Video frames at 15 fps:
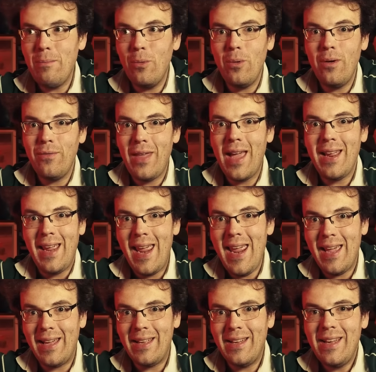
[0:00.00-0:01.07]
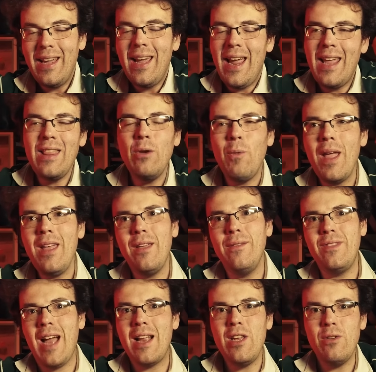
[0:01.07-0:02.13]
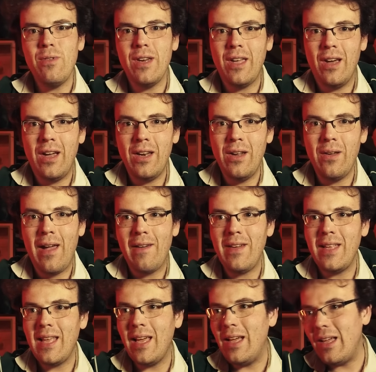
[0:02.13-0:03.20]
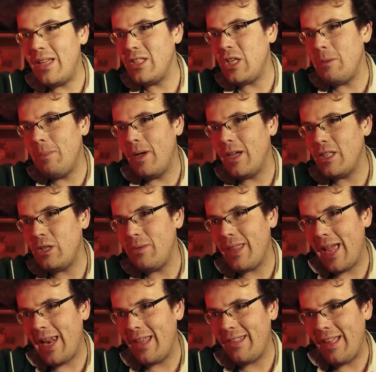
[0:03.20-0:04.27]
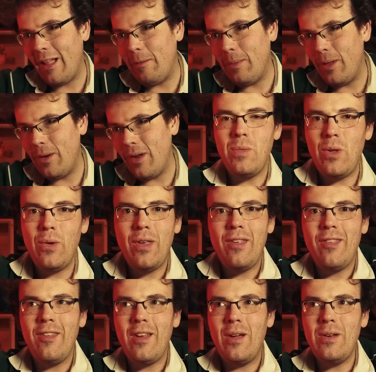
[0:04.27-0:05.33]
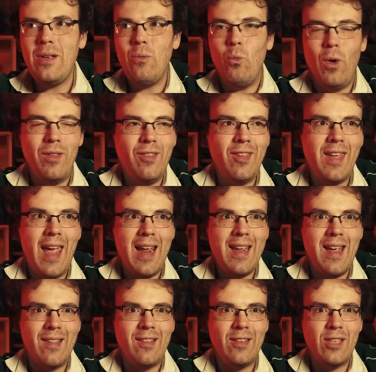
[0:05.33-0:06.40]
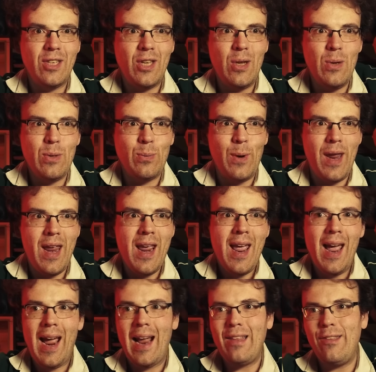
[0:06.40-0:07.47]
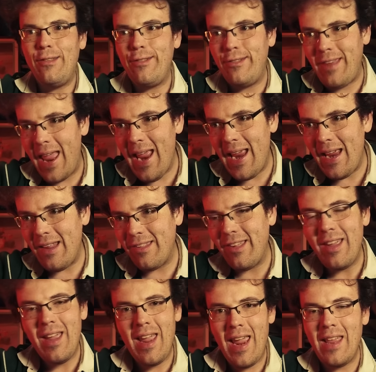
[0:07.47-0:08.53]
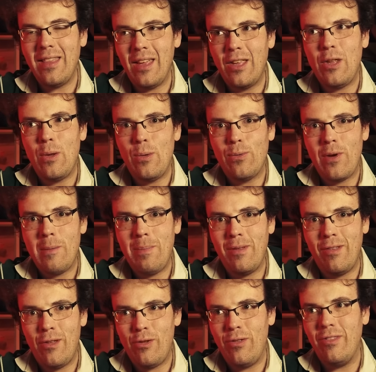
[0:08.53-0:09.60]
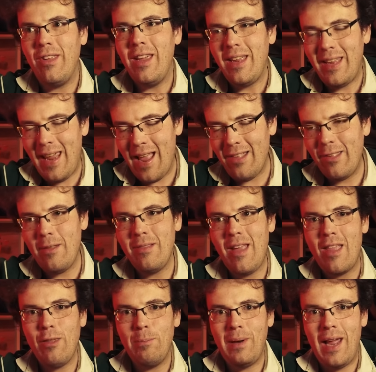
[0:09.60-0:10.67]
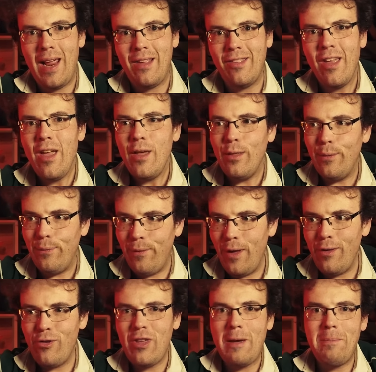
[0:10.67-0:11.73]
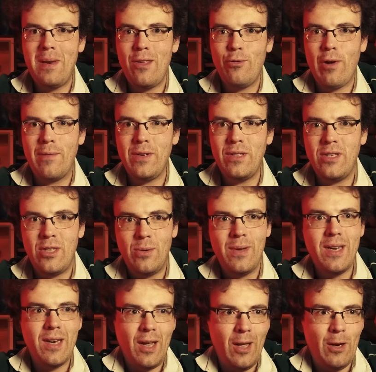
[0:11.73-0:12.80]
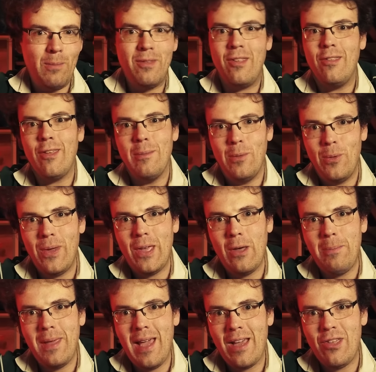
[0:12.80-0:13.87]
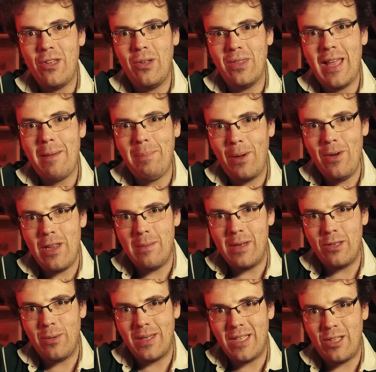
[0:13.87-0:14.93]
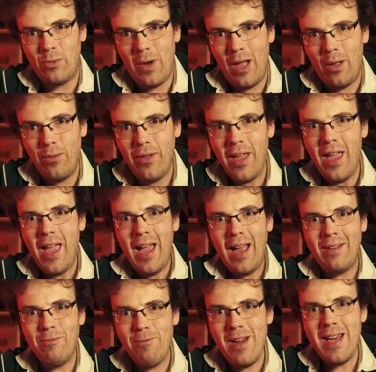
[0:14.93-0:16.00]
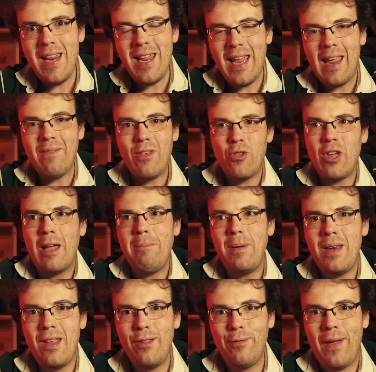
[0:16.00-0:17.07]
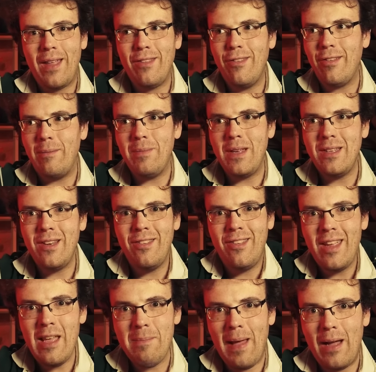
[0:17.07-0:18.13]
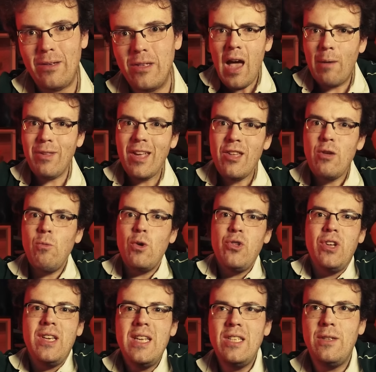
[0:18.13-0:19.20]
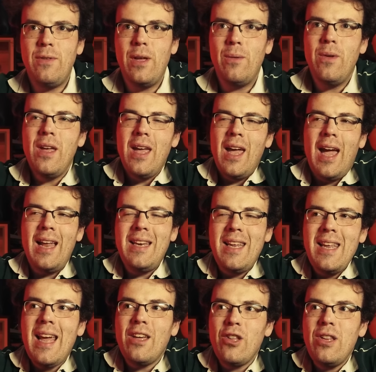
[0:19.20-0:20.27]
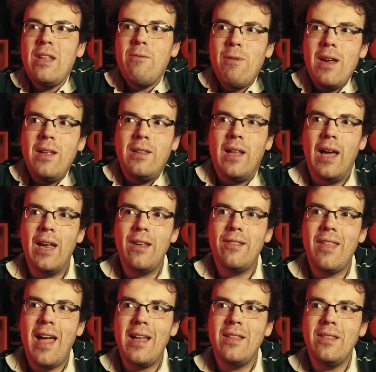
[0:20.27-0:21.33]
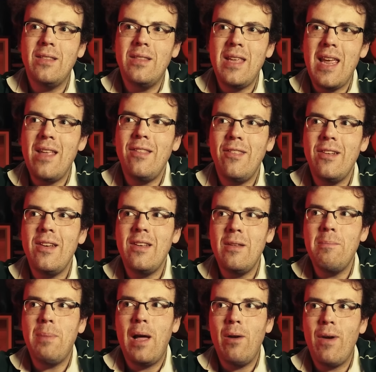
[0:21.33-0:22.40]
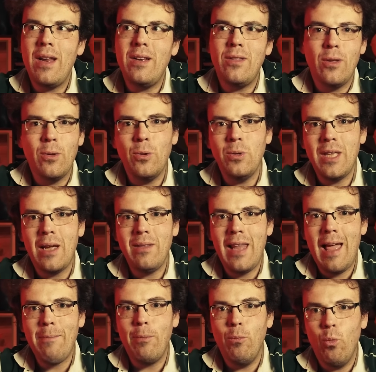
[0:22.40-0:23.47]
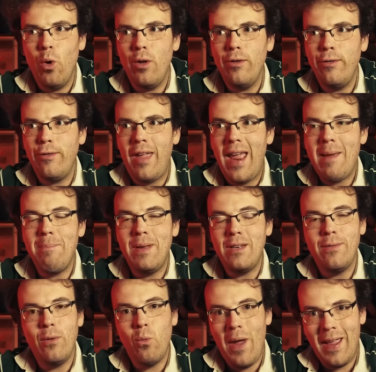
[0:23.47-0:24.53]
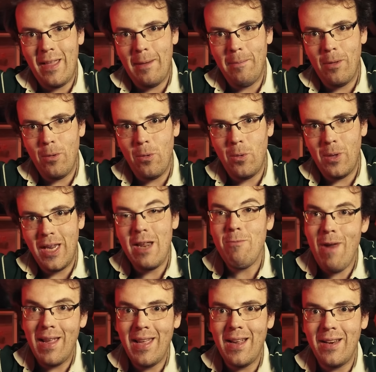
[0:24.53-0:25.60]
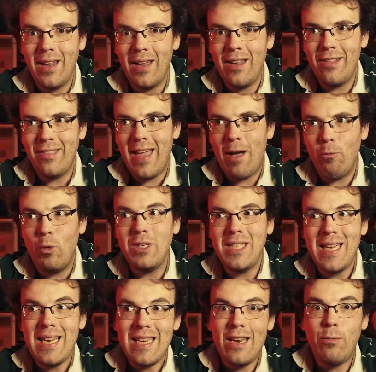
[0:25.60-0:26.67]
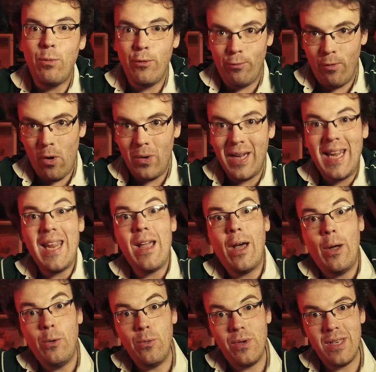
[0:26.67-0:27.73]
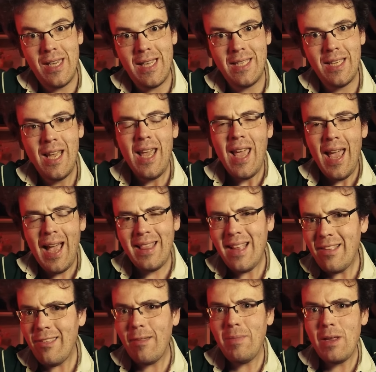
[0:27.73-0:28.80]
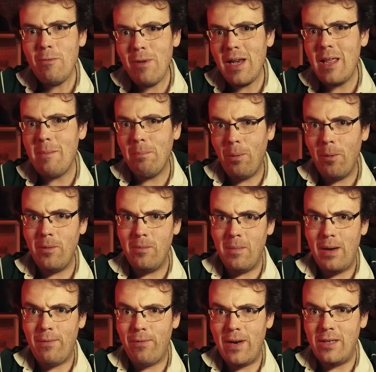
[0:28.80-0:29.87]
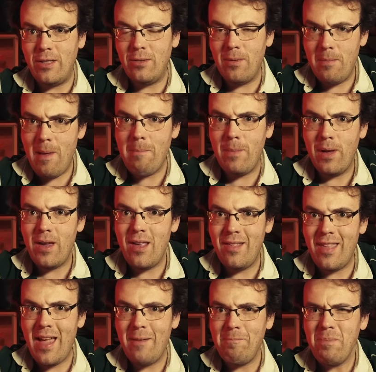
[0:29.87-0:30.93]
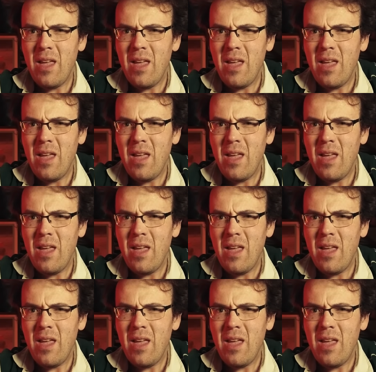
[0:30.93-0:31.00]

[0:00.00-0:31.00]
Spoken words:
more of that here. In the wake of Daniel Ricciardo having that argy-bargy with Alex Albon, Yuki Tsunoda once again gets into Q3 and stays in the Q3 positions, gets a 10th place, the first Japanese driver to do it at home since Kamui Kobayashi got that podium in 2012, and really gave the Japanese fans something to sing about. I was actually watching an interview, and he actually realized that the incident in Bahrain and the cooldown lap was a bit of a wake-up call. He recognized that what he did was wrong, he owned it. And that's something really important, my friend, to remember, is that